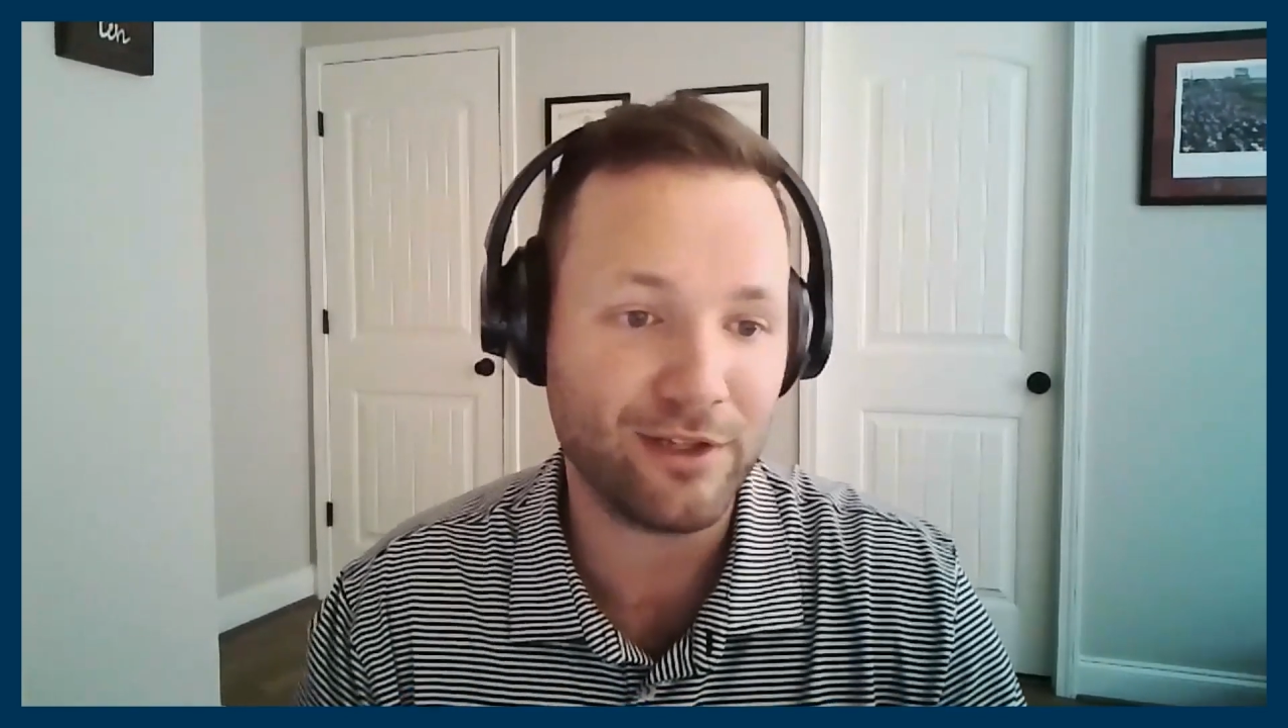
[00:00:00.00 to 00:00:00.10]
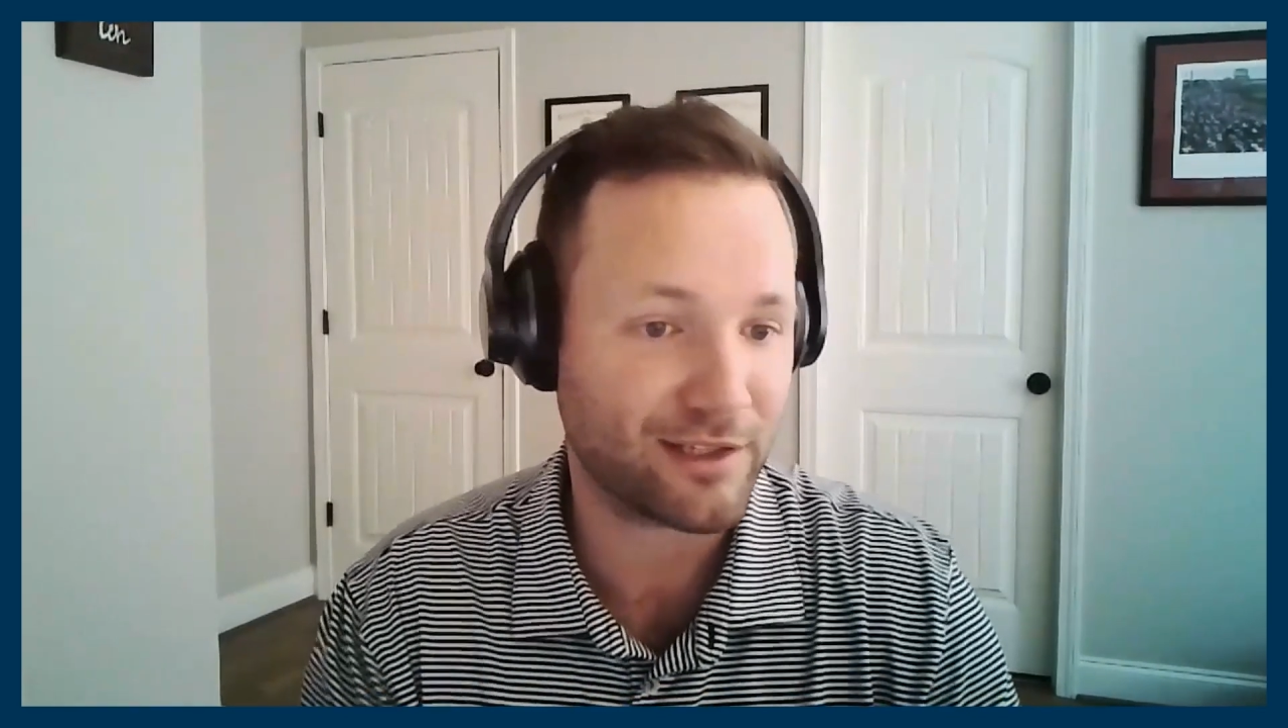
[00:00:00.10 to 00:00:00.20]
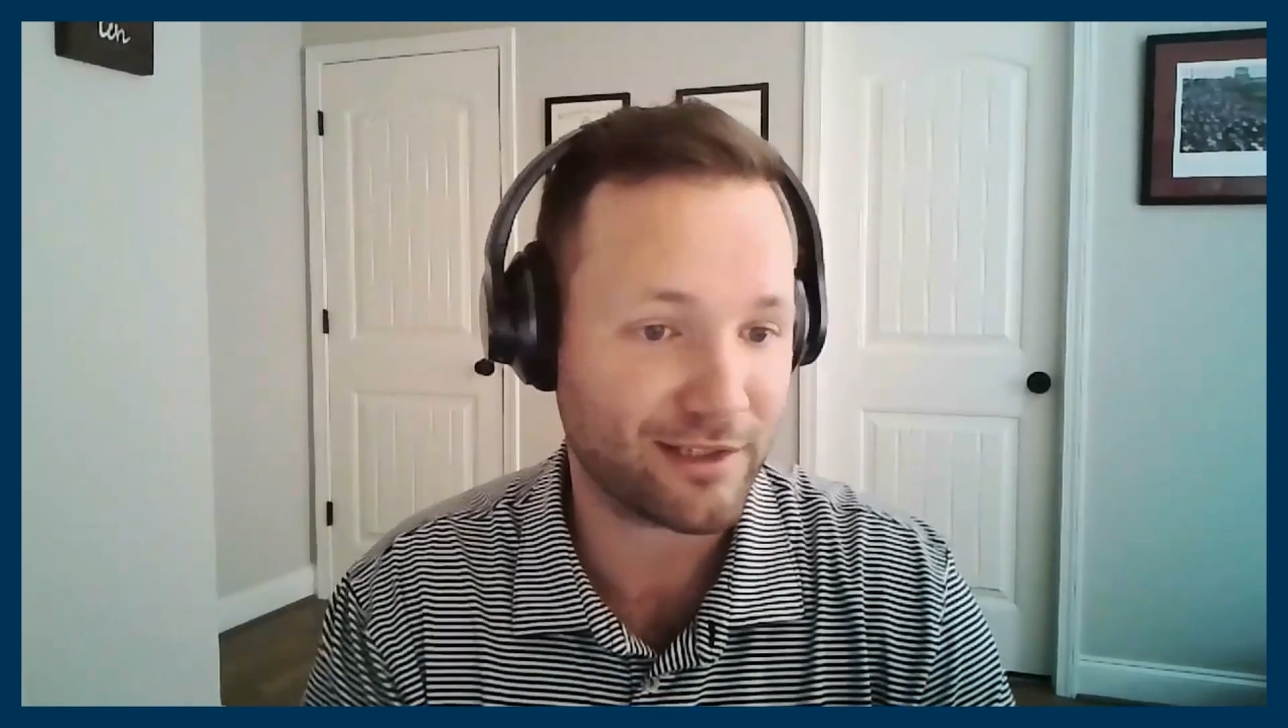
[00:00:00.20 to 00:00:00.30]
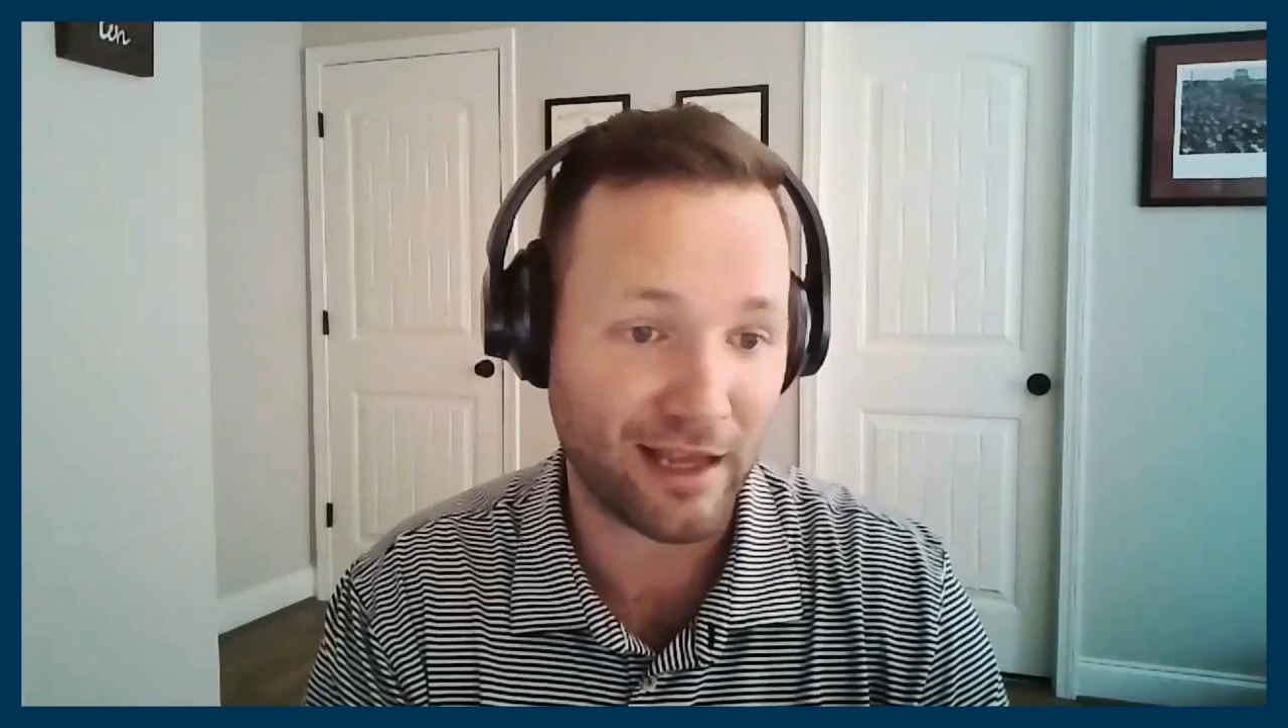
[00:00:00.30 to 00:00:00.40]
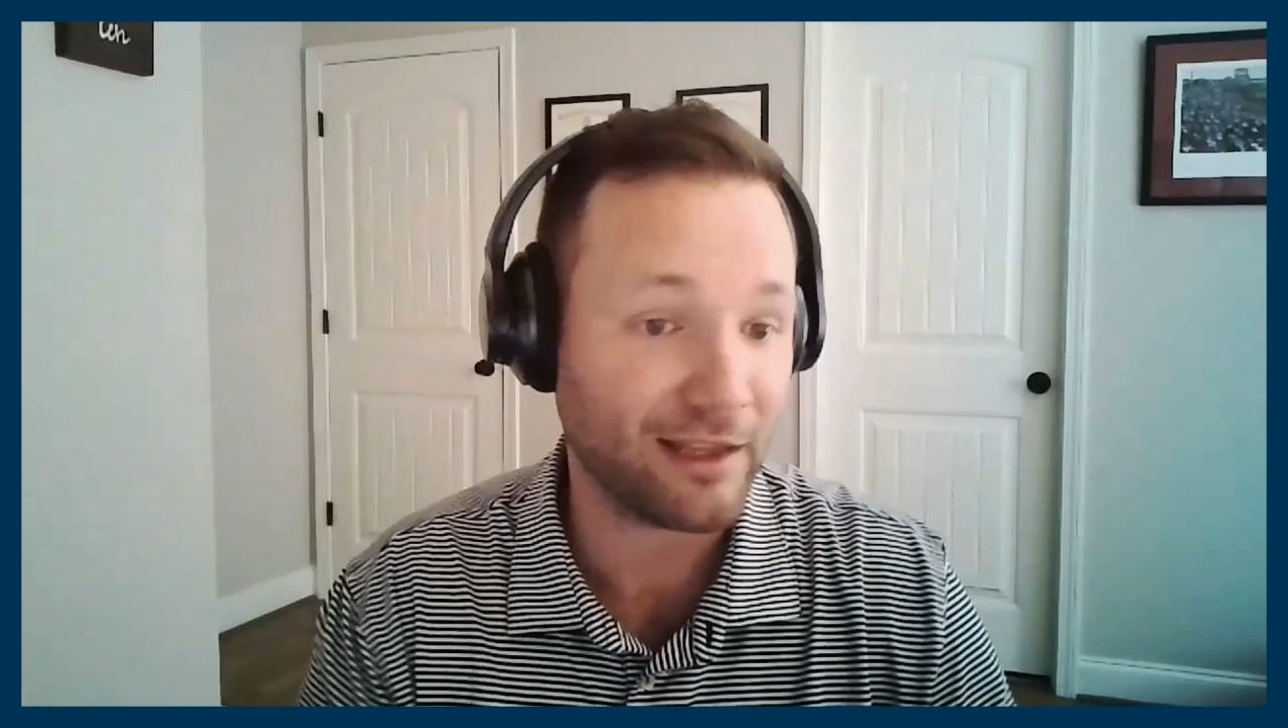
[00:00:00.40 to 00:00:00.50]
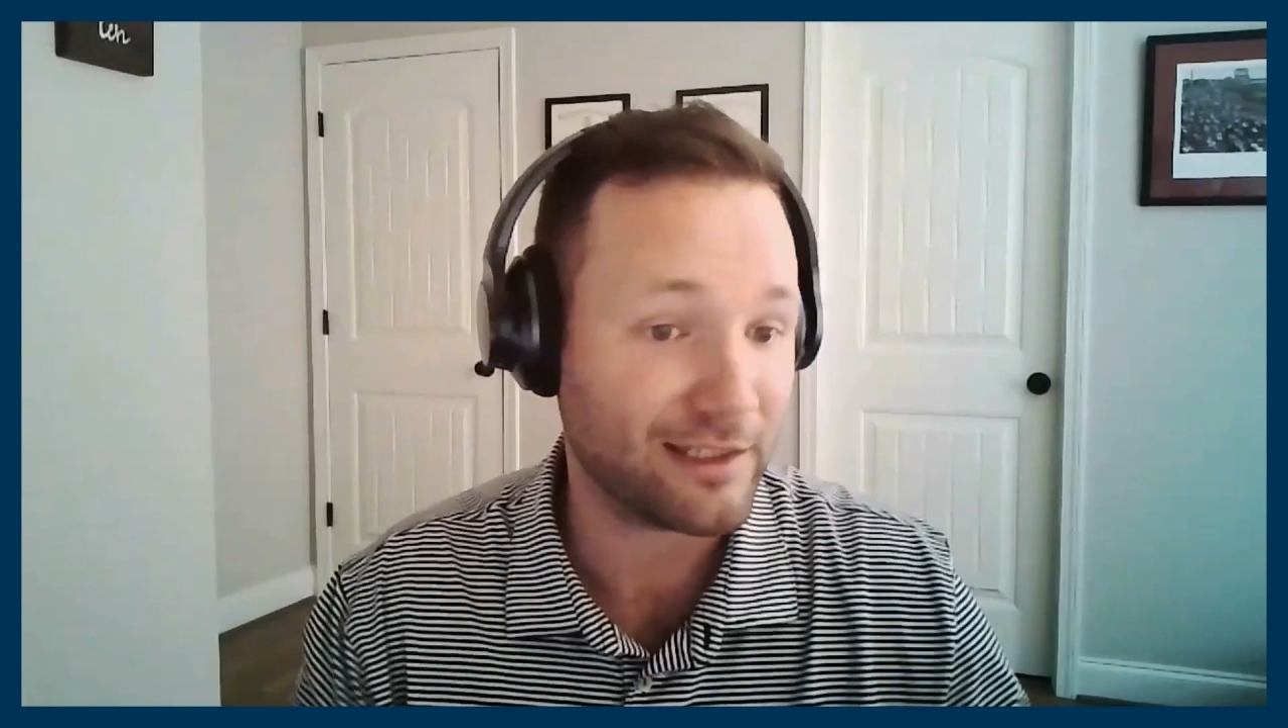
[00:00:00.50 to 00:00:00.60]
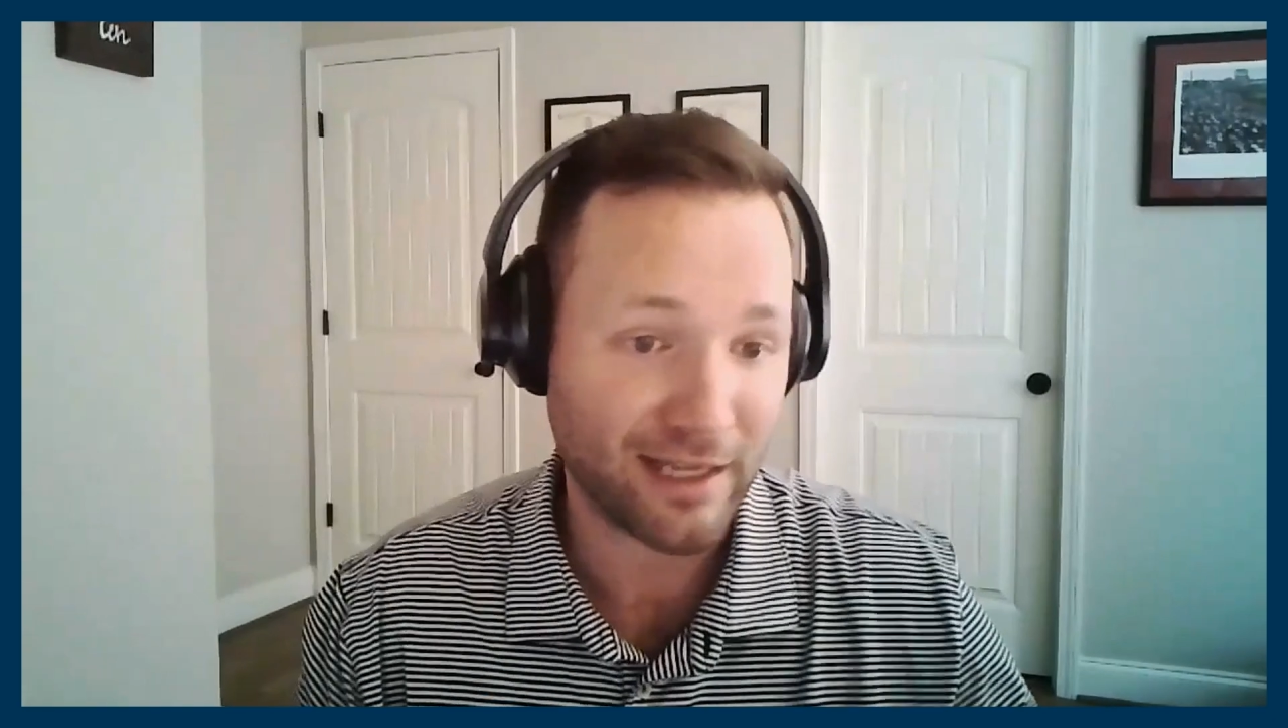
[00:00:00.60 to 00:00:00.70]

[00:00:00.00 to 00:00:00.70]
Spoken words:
just selling